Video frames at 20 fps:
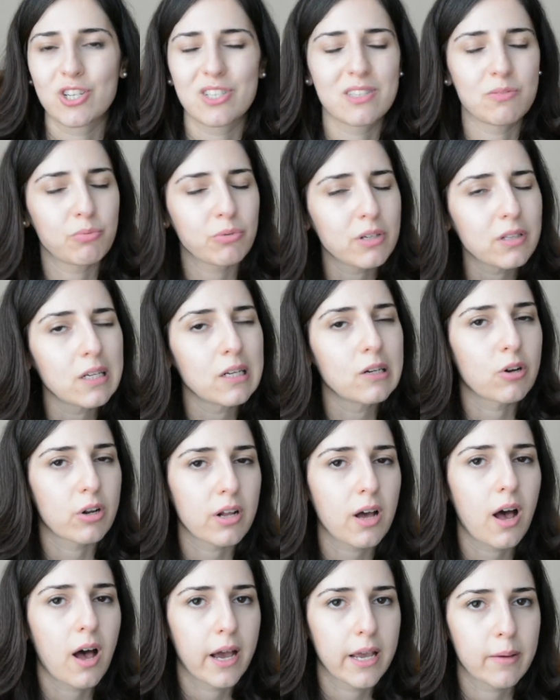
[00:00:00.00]
It's really not
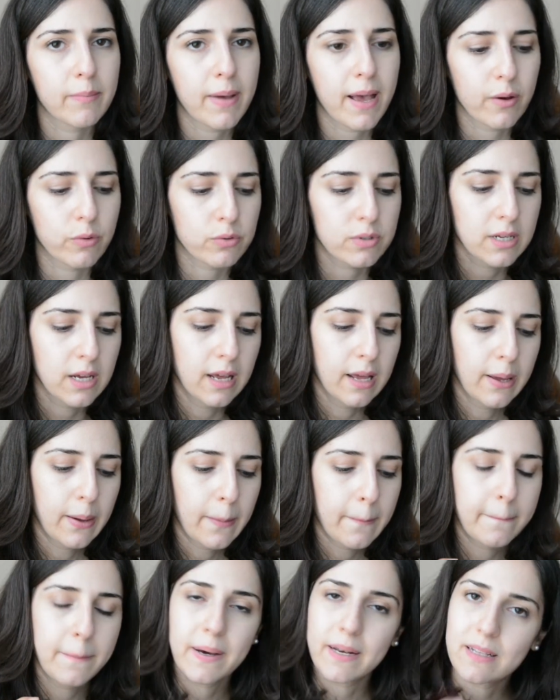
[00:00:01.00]
a high amount,
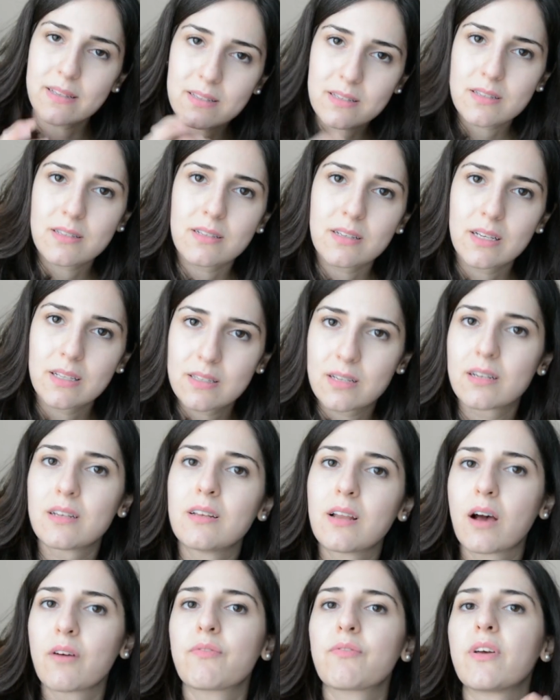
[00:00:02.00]
but it's
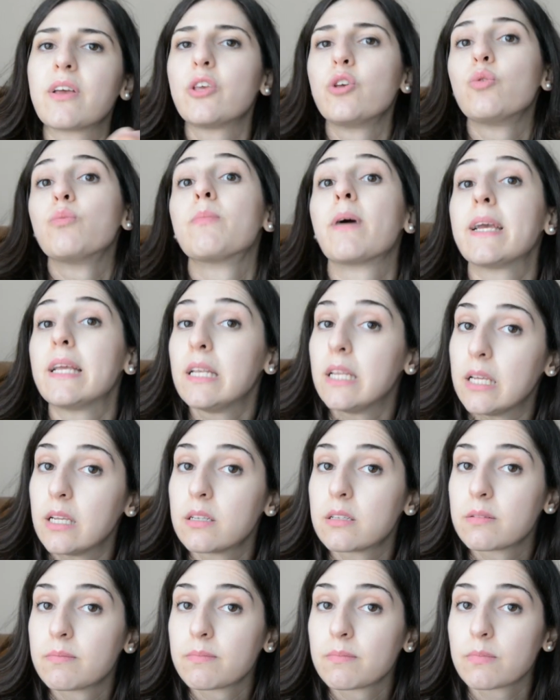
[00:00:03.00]
enough that you might
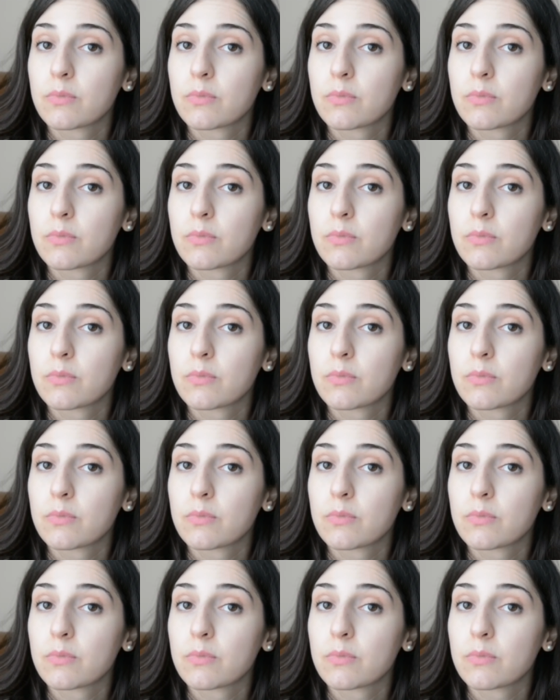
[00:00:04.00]
need.